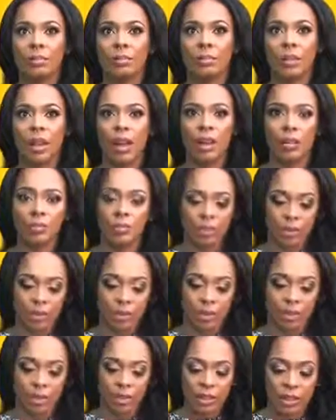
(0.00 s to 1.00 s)
I'm
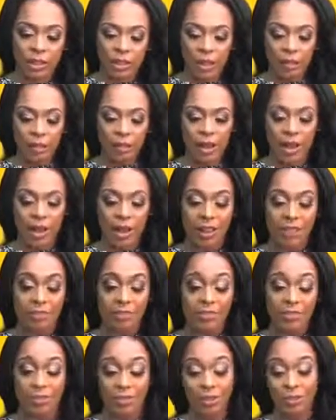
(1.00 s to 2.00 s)
screening them. I've
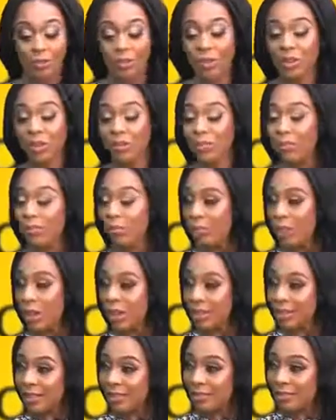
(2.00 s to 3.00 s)
gone for a few
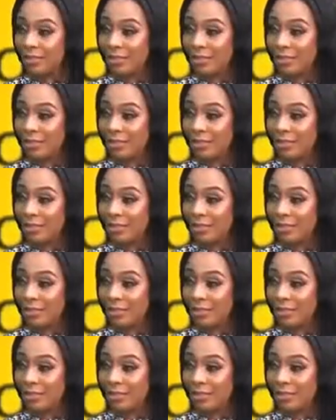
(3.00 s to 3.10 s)
casts.